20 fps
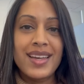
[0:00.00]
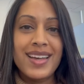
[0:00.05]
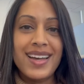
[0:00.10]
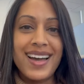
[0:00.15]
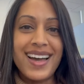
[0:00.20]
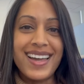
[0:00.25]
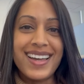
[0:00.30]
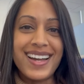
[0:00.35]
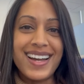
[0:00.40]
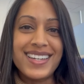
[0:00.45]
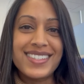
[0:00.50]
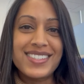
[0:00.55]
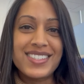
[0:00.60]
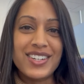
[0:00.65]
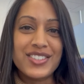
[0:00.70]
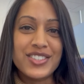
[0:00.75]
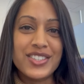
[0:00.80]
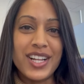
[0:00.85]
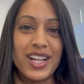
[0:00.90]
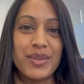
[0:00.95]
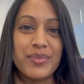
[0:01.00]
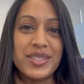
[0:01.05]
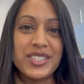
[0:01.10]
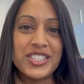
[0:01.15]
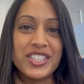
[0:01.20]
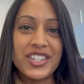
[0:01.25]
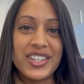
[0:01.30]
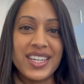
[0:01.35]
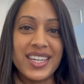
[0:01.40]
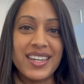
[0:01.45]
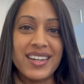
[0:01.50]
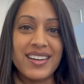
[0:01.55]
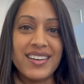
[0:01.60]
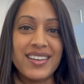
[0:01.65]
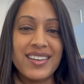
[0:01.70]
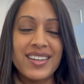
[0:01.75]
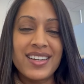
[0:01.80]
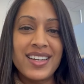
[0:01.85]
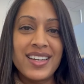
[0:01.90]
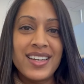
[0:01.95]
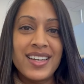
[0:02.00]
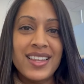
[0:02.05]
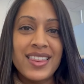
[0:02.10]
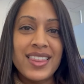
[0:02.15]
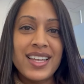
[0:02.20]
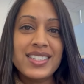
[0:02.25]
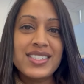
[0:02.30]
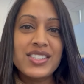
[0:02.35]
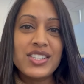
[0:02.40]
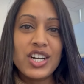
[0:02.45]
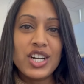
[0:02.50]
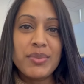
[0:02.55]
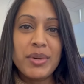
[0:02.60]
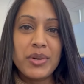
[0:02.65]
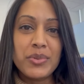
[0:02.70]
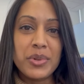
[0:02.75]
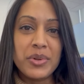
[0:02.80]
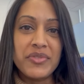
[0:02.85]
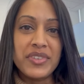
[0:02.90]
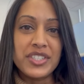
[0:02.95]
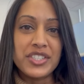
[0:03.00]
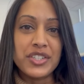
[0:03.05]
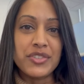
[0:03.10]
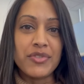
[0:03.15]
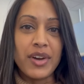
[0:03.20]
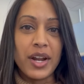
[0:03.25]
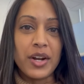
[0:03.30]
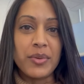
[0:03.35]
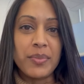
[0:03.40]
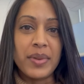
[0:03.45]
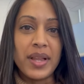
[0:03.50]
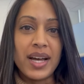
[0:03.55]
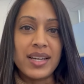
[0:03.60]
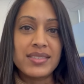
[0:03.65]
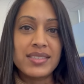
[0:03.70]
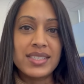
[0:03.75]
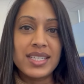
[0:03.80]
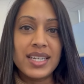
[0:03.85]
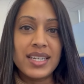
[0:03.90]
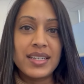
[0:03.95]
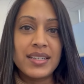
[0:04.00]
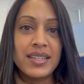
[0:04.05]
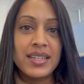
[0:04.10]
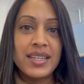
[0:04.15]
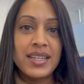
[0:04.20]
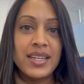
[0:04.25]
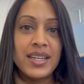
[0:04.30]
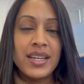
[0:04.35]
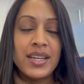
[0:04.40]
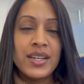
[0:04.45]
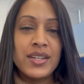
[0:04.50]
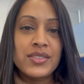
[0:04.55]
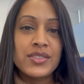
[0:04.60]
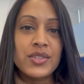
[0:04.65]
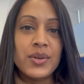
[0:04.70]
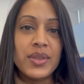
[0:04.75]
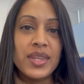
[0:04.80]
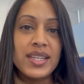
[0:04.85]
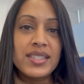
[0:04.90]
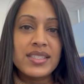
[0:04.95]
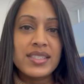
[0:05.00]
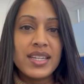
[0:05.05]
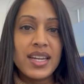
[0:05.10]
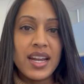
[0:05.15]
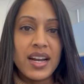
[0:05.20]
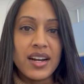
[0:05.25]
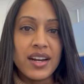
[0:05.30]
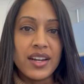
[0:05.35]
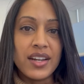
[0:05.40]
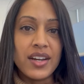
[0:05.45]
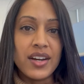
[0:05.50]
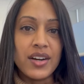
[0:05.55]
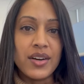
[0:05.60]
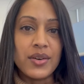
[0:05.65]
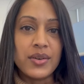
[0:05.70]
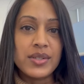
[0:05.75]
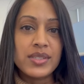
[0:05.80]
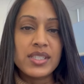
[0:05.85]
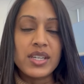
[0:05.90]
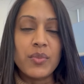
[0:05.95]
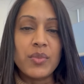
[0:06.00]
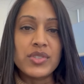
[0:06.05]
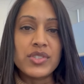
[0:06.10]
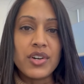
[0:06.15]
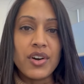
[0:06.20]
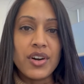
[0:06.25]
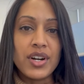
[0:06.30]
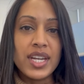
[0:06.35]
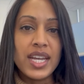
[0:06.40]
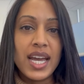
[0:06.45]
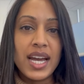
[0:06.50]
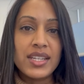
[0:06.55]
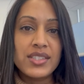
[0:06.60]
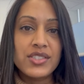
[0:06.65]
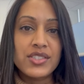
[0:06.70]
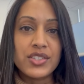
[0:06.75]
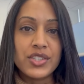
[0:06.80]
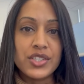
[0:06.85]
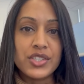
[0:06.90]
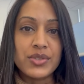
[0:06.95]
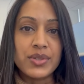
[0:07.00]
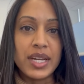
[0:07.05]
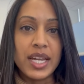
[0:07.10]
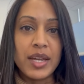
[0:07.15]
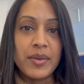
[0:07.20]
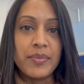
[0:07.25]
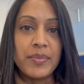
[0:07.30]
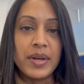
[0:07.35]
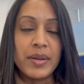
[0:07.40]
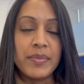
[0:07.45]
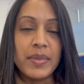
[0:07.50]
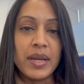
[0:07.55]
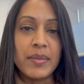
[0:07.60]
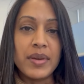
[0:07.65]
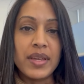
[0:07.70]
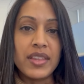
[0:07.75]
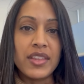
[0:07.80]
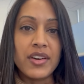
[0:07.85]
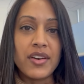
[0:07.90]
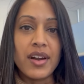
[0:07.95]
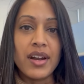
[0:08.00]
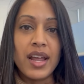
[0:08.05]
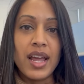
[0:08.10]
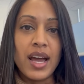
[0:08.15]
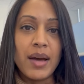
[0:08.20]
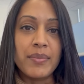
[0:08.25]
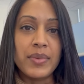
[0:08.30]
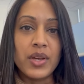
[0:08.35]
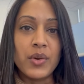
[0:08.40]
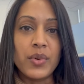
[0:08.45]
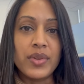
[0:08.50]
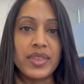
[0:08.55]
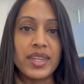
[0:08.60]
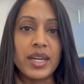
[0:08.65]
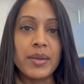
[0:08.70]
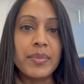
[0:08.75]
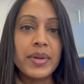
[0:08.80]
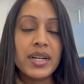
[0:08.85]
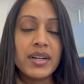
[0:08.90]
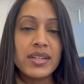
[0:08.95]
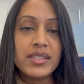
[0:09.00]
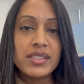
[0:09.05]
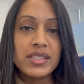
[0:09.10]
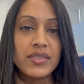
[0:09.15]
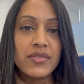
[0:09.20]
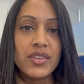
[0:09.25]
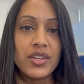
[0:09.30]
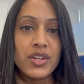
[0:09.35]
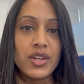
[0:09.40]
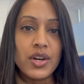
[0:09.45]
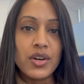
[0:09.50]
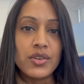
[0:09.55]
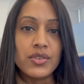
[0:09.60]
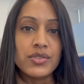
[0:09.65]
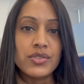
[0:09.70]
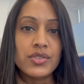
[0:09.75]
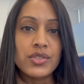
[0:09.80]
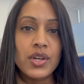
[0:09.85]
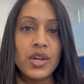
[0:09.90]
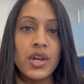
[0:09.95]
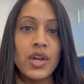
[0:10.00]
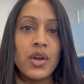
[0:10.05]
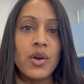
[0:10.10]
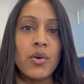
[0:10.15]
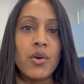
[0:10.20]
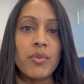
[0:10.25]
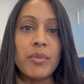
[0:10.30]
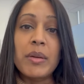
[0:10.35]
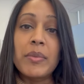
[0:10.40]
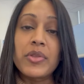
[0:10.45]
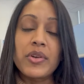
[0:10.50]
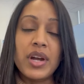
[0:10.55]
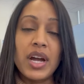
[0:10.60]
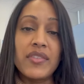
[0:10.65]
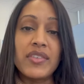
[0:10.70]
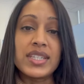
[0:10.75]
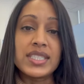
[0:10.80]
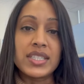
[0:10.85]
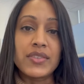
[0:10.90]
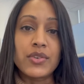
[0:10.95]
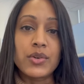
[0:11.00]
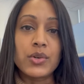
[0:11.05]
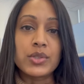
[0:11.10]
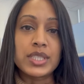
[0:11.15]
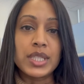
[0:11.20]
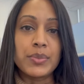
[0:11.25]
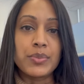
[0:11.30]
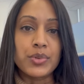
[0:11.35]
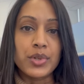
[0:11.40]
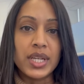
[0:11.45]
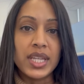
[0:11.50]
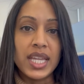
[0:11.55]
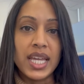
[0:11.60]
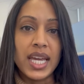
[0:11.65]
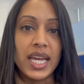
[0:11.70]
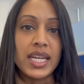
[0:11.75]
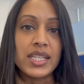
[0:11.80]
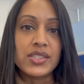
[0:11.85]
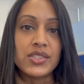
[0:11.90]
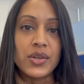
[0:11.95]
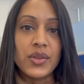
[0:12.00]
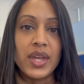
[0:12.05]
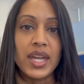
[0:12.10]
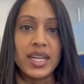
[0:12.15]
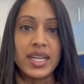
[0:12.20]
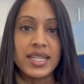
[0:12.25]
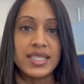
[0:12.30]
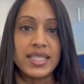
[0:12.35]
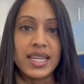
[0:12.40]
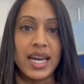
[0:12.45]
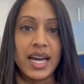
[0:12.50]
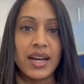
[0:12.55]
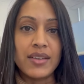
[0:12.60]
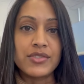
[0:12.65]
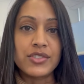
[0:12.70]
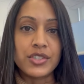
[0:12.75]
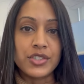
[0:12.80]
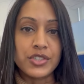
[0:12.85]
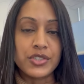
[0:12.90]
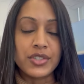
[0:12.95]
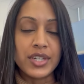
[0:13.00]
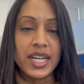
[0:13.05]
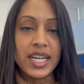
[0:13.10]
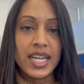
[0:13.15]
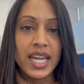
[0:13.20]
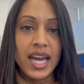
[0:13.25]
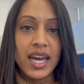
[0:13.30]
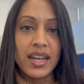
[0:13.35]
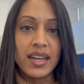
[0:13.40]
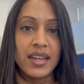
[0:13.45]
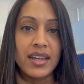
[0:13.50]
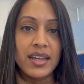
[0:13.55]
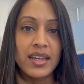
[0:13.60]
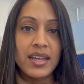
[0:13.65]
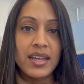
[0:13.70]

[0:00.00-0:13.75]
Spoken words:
Hi guys, Dr. Yalamanchili here. Let's talk about revision rhinoplasty. So in this scenario, someone's already had surgery, but maybe they're unhappy with the appearance of the nose, or maybe they're having difficulty breathing, and so they need to have surgery again.